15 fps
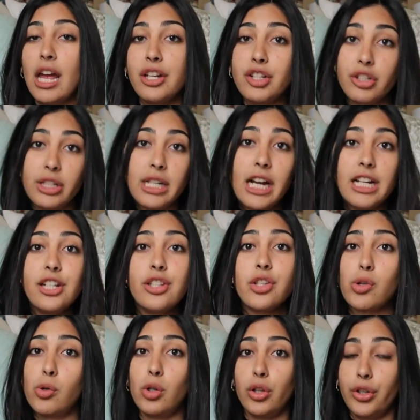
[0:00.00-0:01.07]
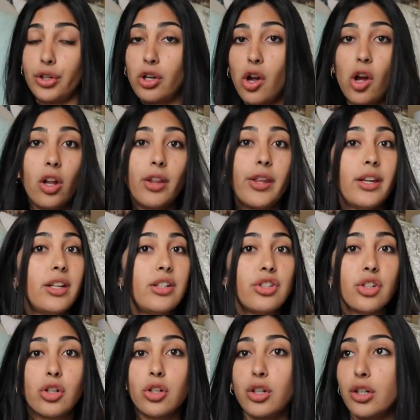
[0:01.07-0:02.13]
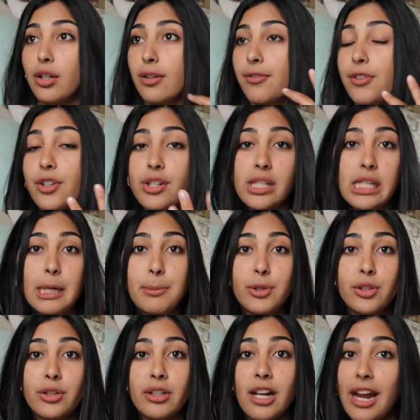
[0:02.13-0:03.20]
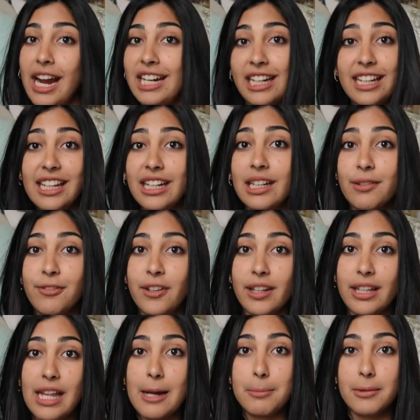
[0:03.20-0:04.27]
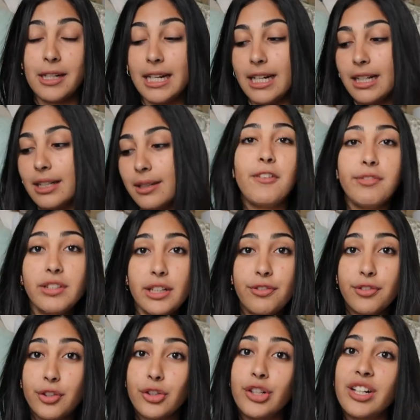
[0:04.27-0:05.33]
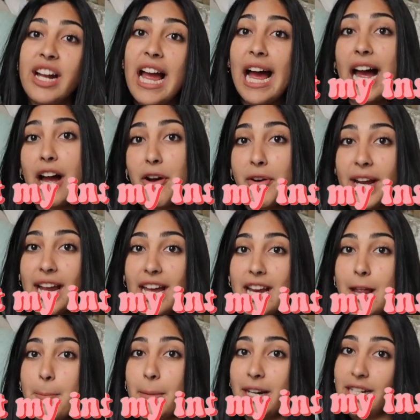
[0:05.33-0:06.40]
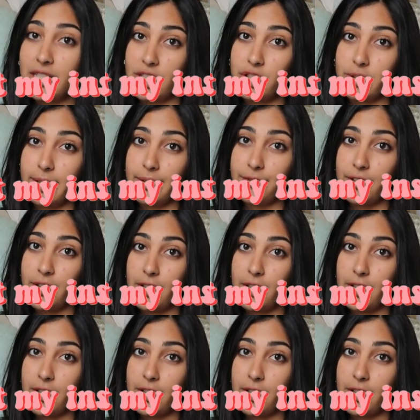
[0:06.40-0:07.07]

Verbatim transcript: entering high school or college or for summer, anything could fill in that blank. 54, how I edit my Instagram